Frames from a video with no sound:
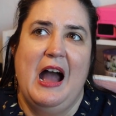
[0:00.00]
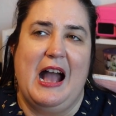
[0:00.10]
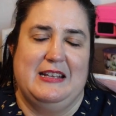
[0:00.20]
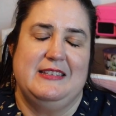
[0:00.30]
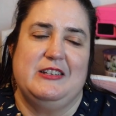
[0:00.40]

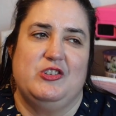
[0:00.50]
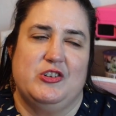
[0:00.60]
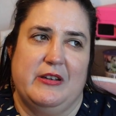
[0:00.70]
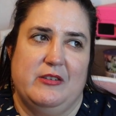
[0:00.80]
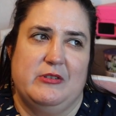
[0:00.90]
I stitched
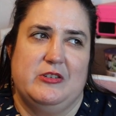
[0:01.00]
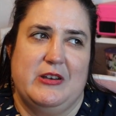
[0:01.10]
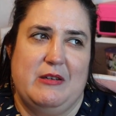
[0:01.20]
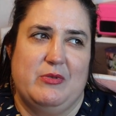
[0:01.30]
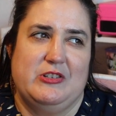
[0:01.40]
during the
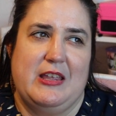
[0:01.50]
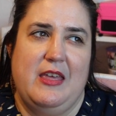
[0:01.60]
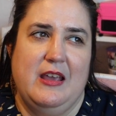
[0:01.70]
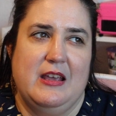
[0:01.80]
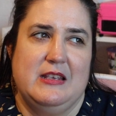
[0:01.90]
retreat, which I
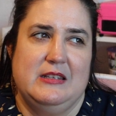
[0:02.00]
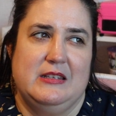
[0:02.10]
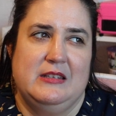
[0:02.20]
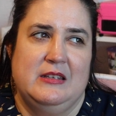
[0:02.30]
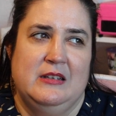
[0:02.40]
think
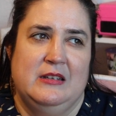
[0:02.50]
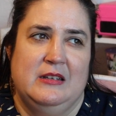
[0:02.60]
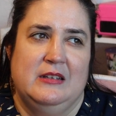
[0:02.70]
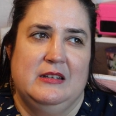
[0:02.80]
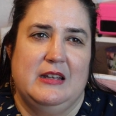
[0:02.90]
is
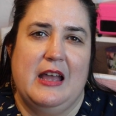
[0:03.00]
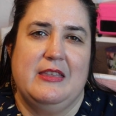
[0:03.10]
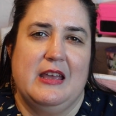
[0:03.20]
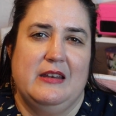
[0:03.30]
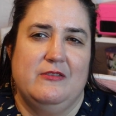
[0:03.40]
at
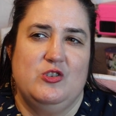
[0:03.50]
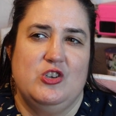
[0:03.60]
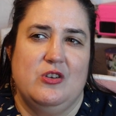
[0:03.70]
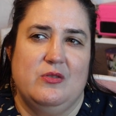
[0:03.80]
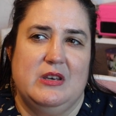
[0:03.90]
the end of
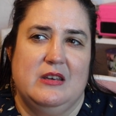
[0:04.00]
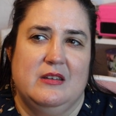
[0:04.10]
June.